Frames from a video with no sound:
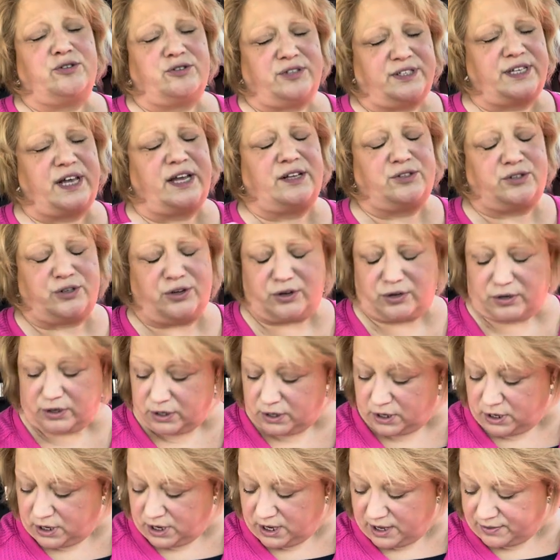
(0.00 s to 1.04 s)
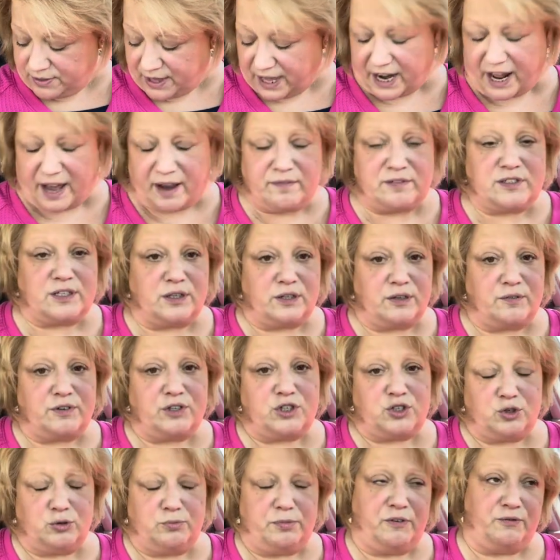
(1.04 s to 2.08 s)
center that I've delivered
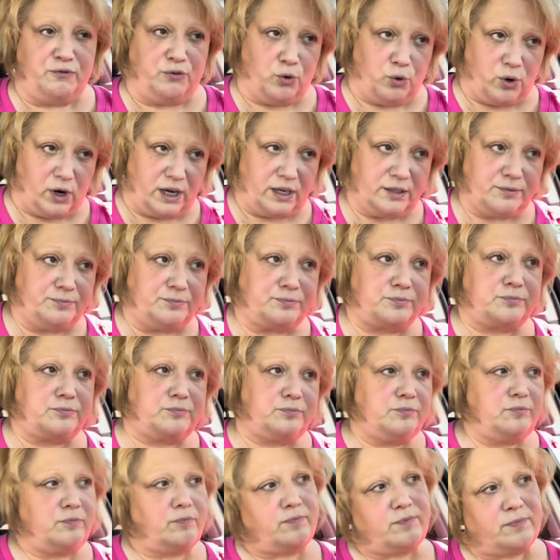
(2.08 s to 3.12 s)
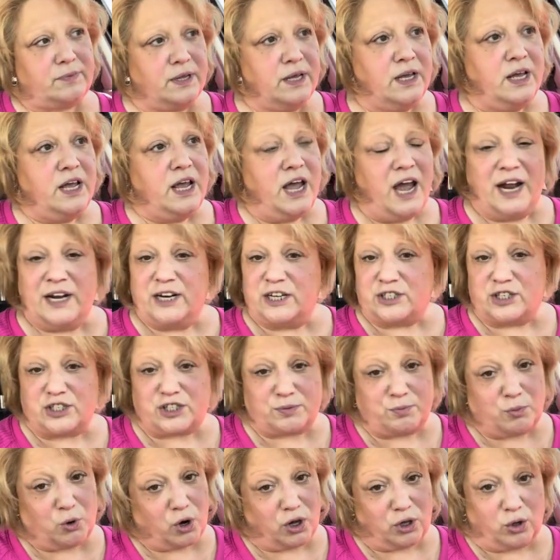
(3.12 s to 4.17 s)
to before. And it's a
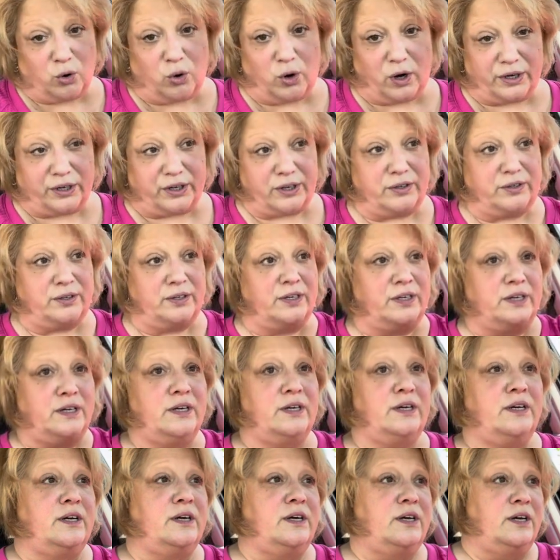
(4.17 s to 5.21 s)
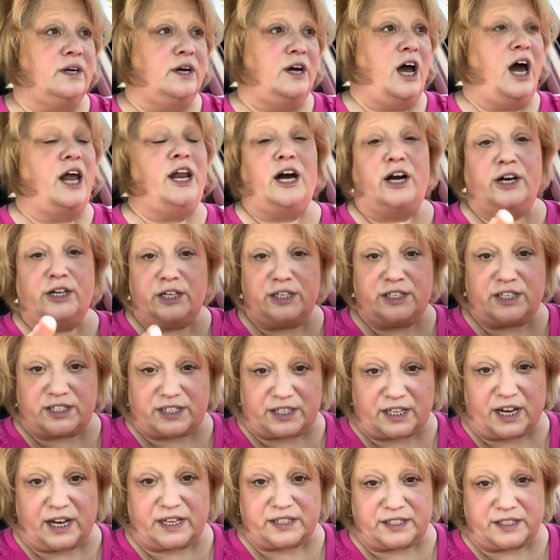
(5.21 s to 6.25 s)
small order. And I'm going to
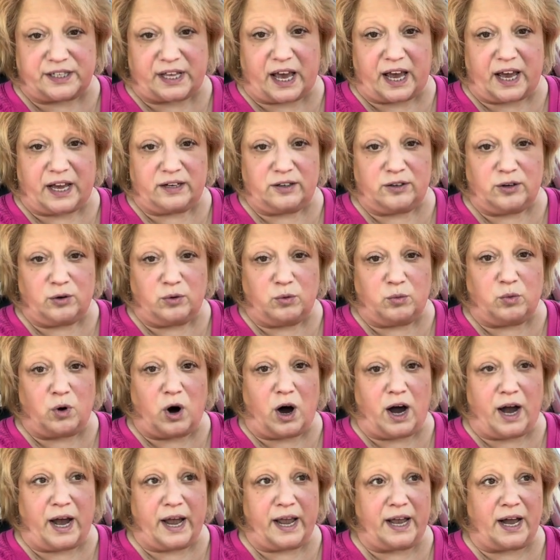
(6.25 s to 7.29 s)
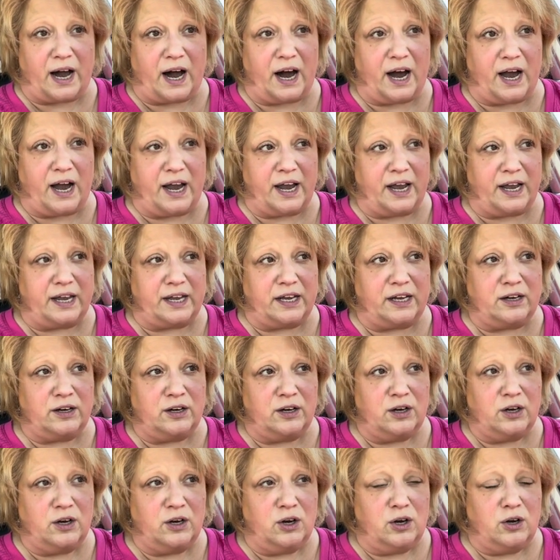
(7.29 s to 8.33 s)
discuss that, why I,
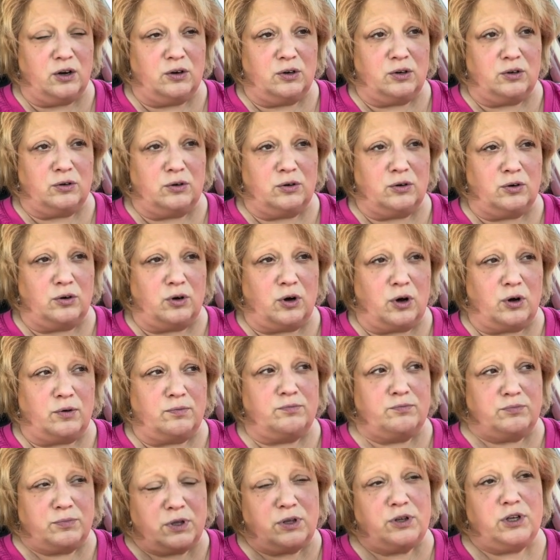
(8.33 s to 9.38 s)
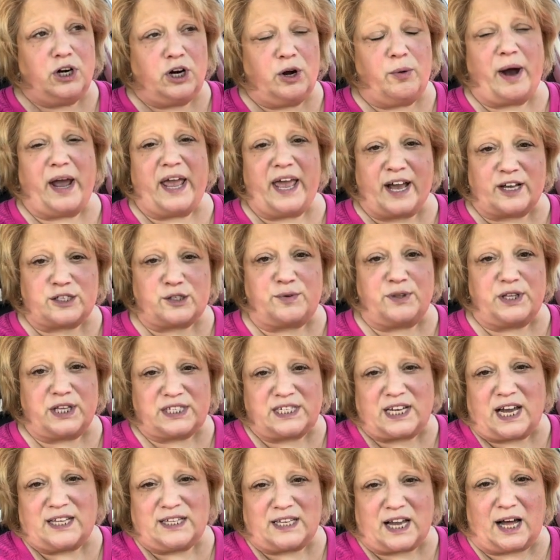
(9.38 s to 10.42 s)
you know, I asked for the
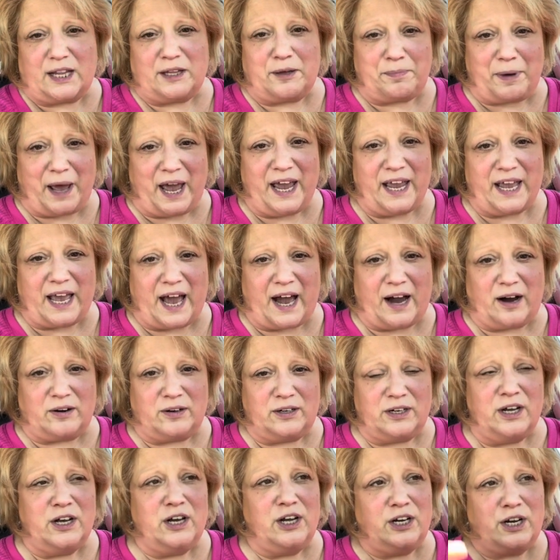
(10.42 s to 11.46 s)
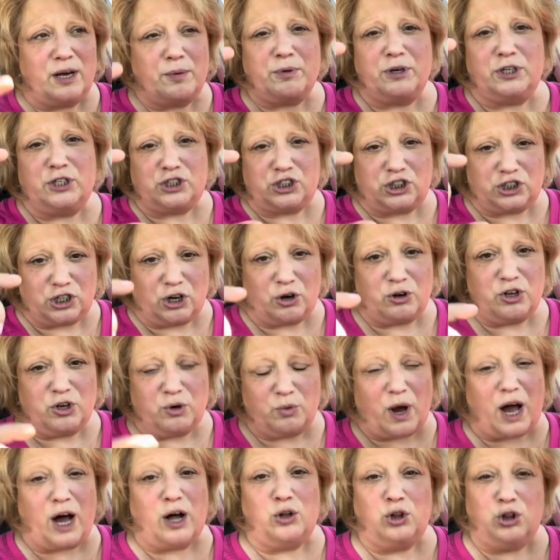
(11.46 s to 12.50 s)
$10 payout and I'm going to show you
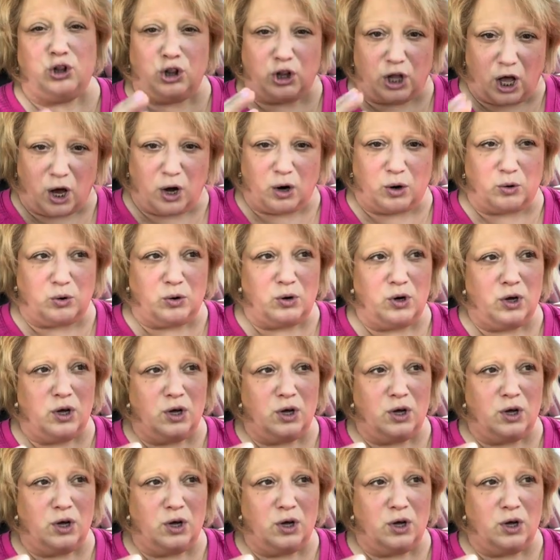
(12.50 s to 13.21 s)
how low